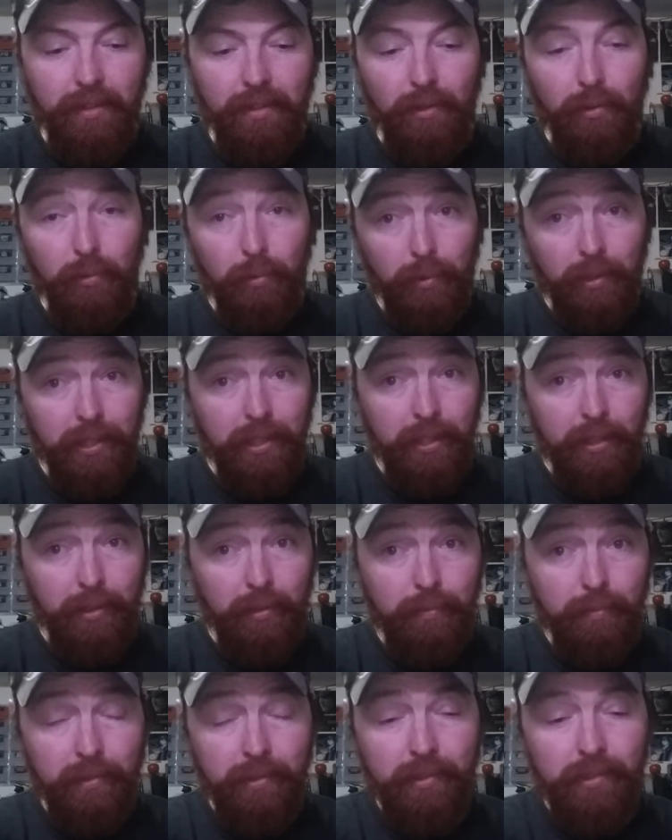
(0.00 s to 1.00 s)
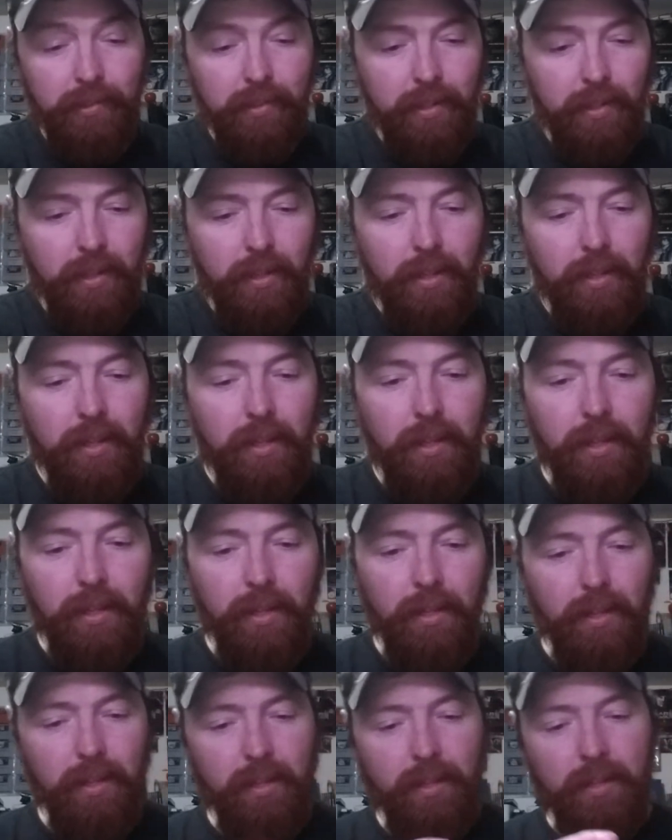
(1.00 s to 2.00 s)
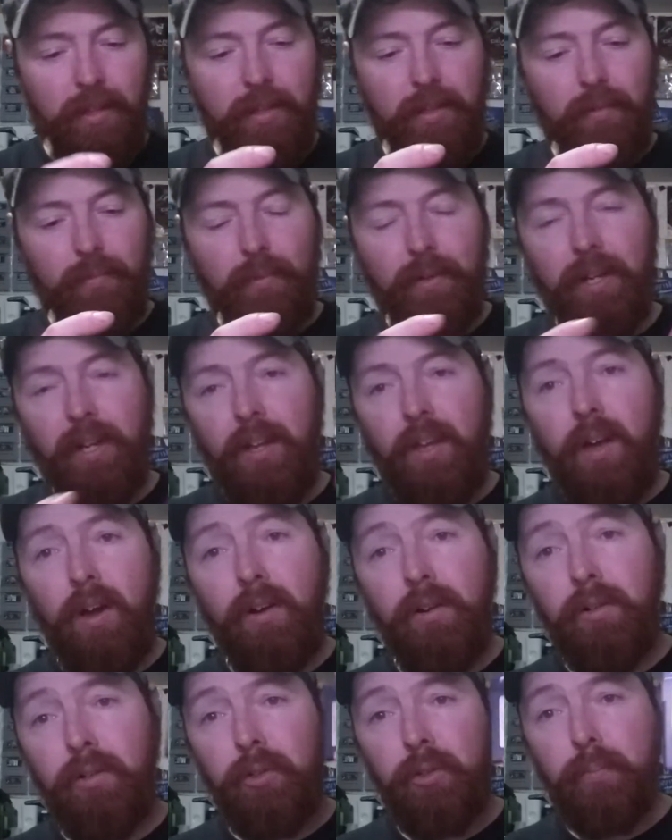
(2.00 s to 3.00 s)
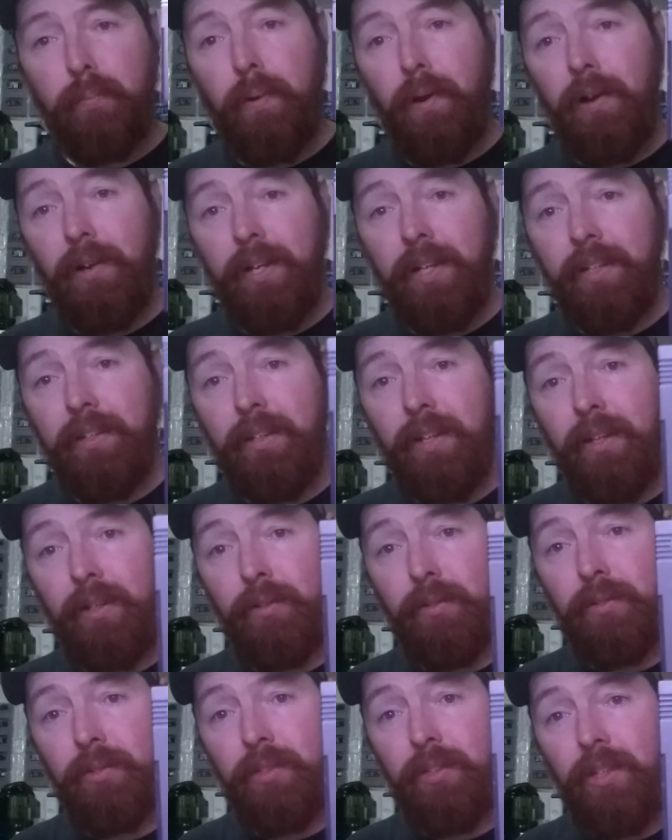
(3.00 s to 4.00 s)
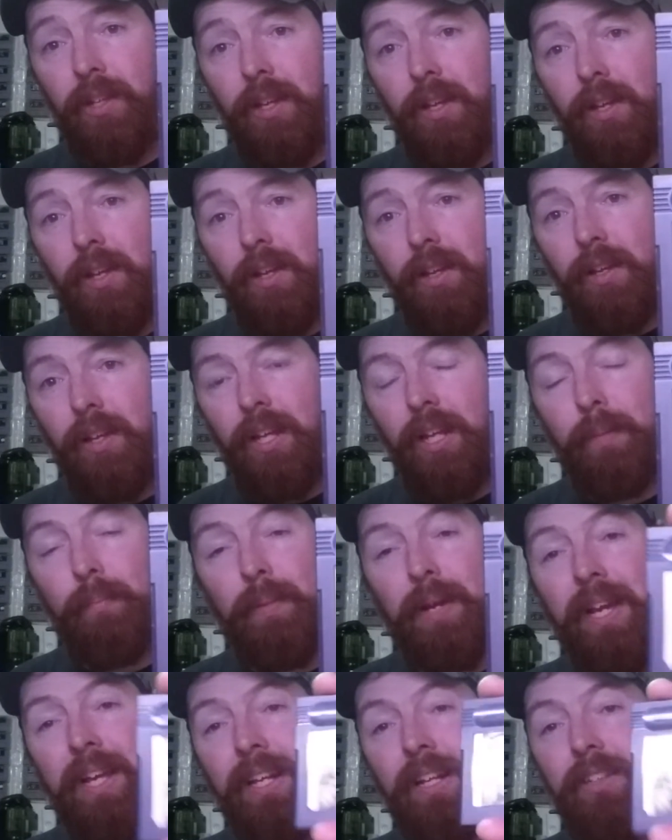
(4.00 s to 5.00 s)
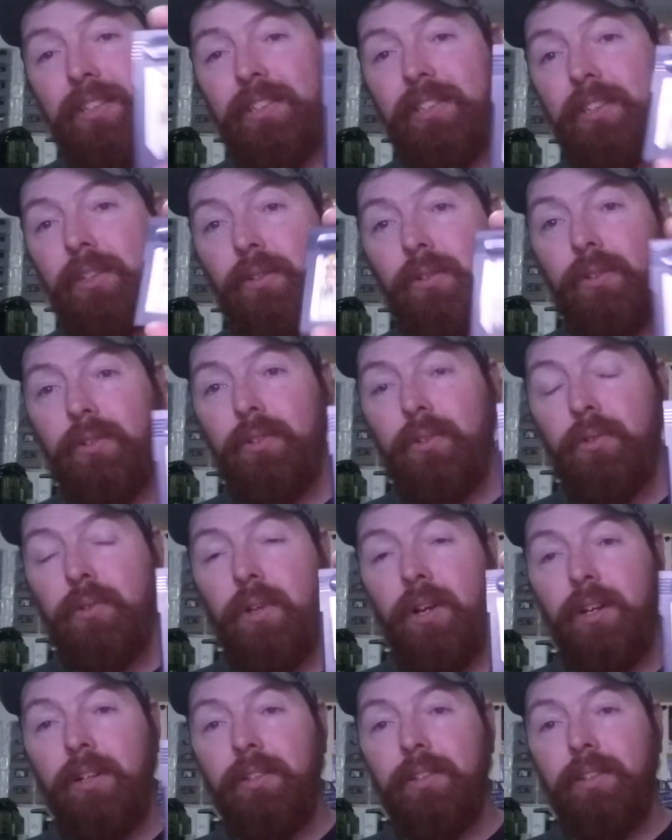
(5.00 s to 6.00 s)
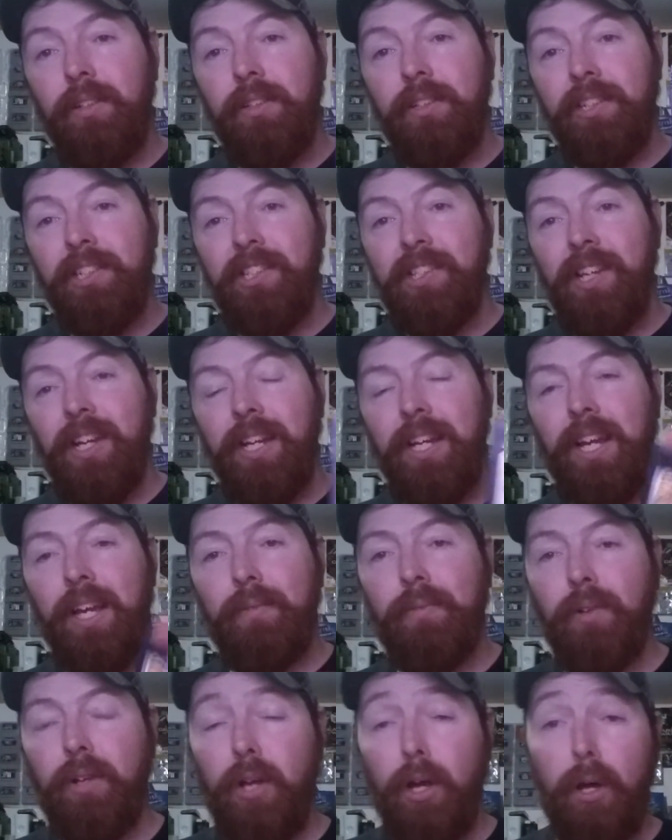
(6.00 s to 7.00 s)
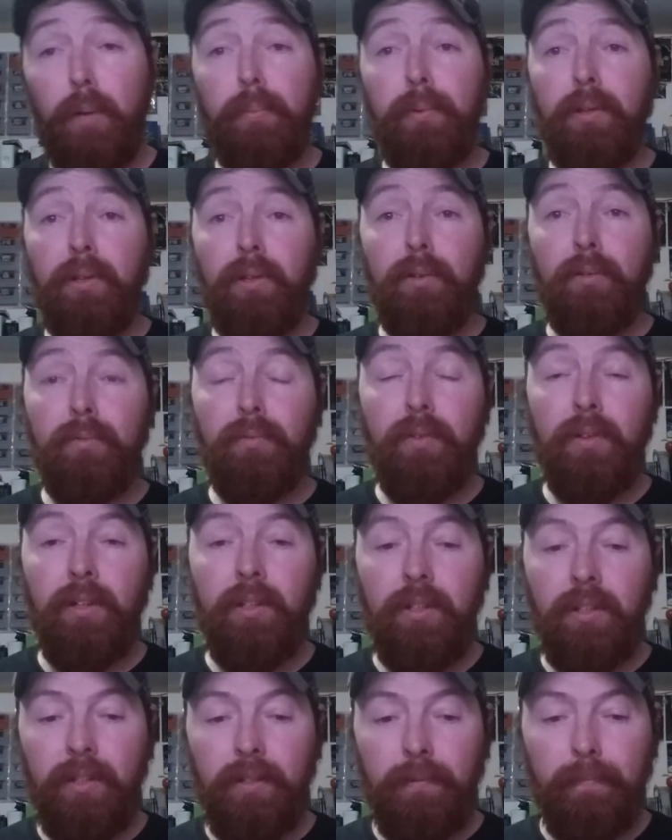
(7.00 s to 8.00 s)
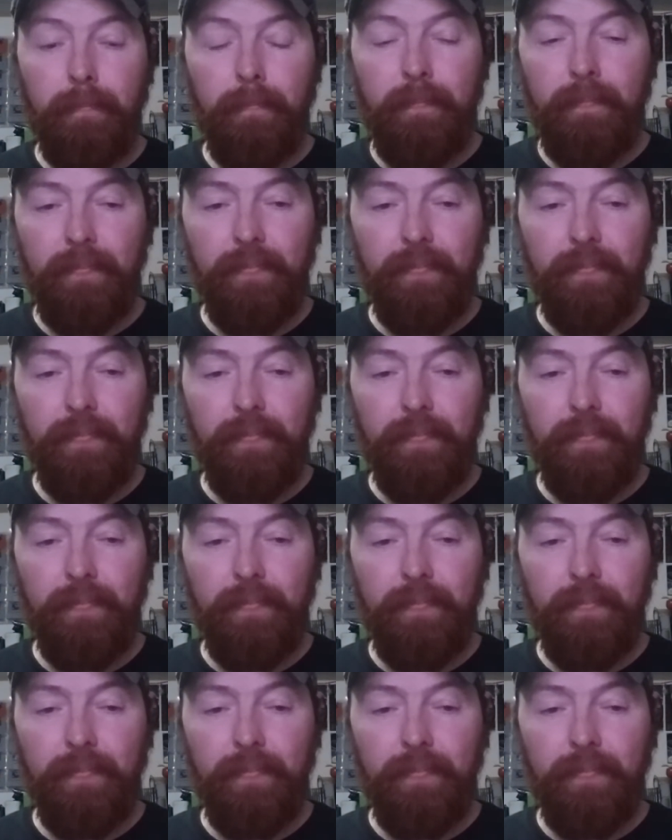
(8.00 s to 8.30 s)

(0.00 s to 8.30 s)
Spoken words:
are really good ones. We got Conker's Pocket Tales. And man, I still do not to this day have a copy of